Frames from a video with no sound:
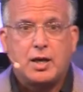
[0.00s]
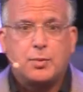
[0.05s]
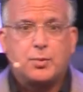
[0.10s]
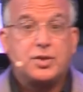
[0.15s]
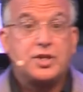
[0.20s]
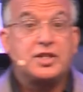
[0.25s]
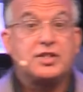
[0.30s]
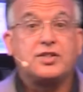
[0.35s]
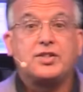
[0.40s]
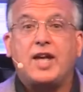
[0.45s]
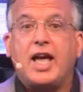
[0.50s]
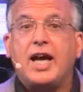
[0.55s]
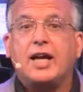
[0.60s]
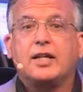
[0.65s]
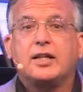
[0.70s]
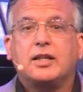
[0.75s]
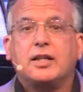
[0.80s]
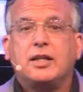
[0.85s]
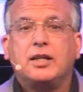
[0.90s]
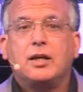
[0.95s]
with
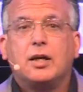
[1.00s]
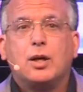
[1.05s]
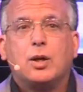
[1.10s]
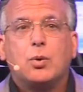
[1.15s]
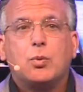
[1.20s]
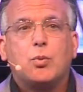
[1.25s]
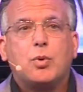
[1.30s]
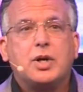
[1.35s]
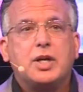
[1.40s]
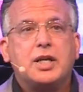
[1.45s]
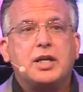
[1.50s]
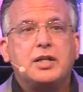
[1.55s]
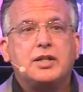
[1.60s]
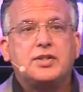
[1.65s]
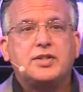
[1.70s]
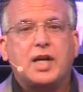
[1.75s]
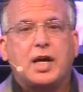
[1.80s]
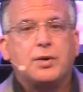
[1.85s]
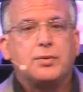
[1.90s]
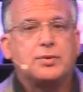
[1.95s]
exactly what he
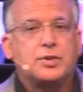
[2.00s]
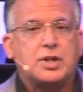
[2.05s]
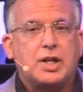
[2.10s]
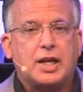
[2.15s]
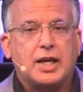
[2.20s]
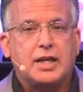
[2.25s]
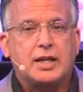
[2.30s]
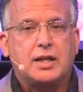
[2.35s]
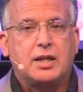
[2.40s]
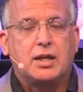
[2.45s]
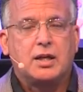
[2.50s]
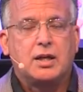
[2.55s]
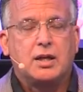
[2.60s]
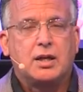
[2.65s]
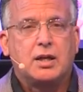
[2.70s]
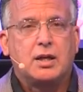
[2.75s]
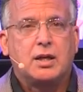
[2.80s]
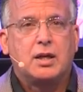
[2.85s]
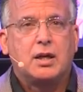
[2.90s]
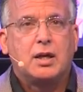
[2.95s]
sounds like.
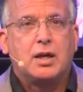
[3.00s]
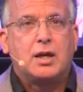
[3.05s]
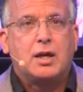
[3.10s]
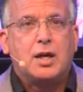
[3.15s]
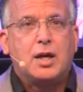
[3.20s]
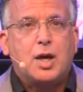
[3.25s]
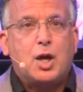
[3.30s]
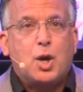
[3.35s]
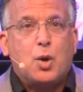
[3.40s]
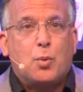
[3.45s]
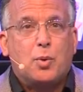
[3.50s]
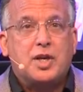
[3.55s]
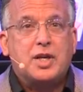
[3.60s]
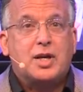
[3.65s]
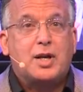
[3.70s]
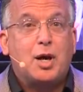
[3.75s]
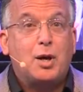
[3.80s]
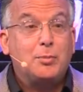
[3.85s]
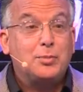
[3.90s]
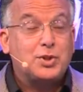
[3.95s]
When it
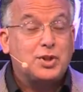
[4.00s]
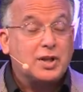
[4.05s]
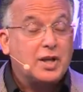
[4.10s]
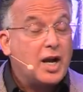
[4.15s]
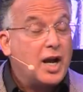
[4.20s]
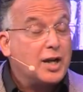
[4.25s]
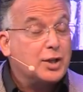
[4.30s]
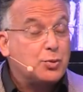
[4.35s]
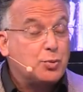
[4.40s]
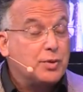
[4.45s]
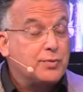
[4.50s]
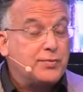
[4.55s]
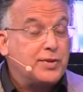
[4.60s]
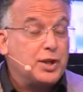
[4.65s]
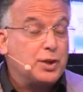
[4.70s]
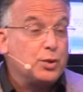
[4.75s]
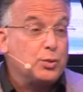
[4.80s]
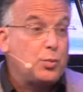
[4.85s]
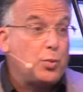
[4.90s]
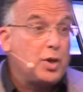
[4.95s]
comes to God's
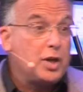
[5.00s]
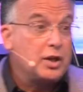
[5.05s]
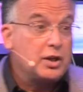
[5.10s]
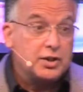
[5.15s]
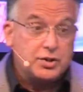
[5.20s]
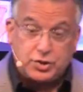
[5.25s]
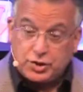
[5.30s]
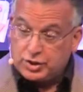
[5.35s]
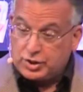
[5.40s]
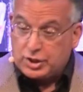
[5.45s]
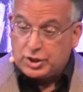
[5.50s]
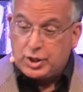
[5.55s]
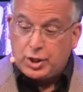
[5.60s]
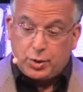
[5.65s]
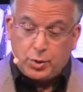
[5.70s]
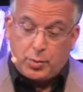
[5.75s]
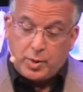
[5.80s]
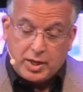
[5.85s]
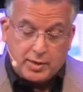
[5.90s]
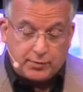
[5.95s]
revealed will, it's just
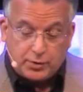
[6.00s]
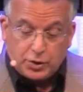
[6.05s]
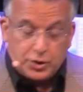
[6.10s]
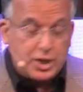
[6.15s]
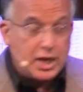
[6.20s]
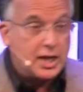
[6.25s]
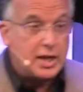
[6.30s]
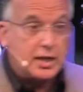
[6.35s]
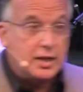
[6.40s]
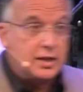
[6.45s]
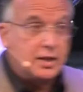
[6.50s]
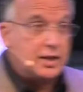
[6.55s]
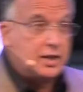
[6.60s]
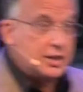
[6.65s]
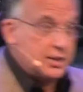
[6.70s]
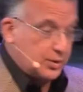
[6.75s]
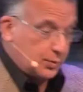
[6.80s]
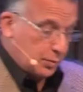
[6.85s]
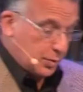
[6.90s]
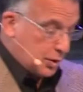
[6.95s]
another way of looking at
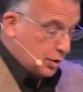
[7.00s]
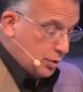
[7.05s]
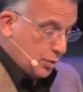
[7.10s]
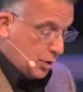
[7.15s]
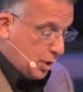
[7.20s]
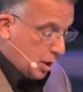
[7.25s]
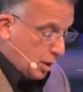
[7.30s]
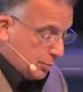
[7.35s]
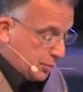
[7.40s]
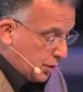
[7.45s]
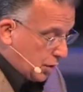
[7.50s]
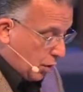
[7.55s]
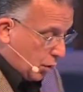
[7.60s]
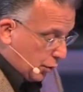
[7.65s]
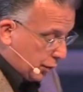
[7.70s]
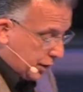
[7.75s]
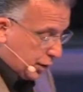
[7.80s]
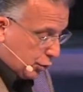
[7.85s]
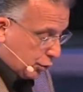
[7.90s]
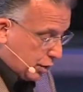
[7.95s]
this. When you come to
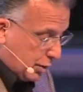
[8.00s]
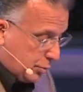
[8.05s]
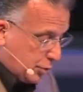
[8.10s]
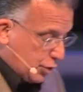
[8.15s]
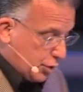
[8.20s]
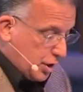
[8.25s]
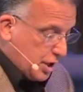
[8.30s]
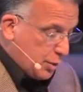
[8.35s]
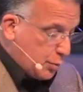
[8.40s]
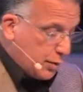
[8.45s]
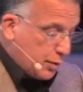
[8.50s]
Holy Scripture, He